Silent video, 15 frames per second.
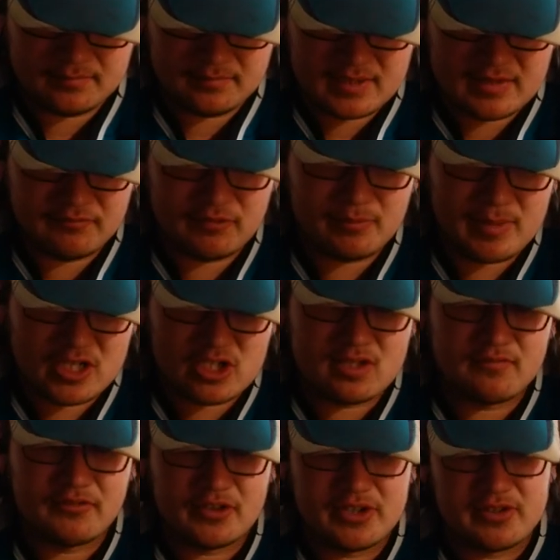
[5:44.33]

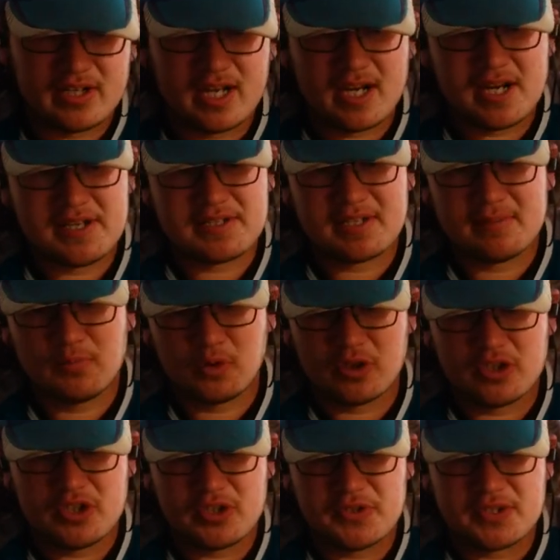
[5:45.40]
information for you guys and
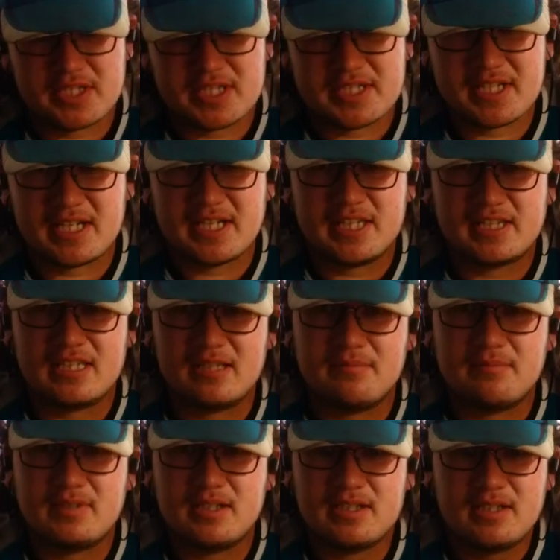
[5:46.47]
more news as I get
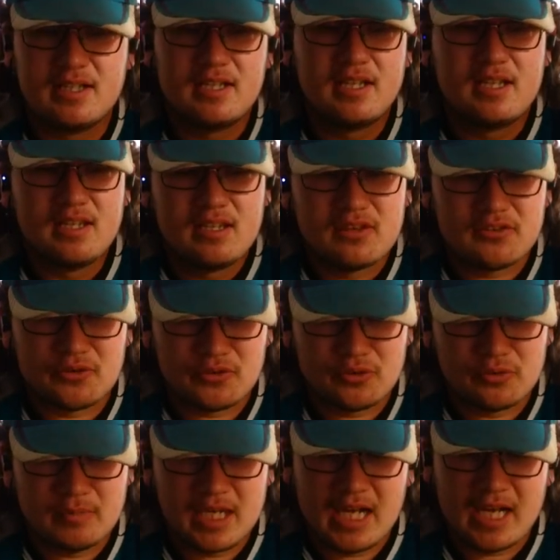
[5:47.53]
them
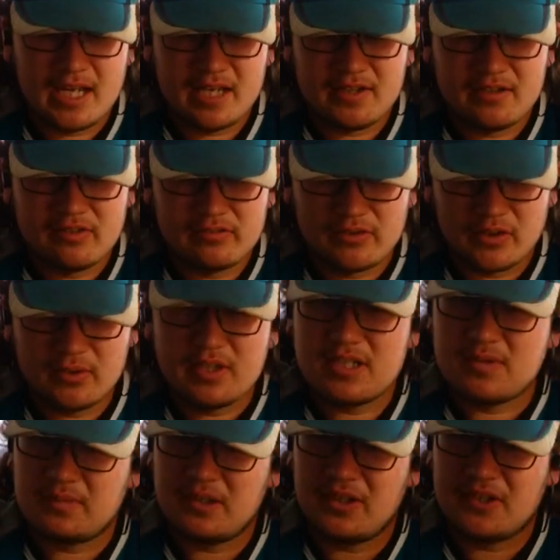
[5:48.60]
through my phone,
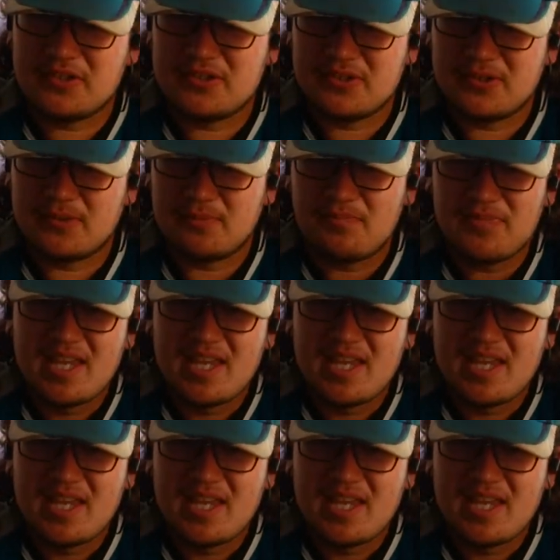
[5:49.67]
as we all do.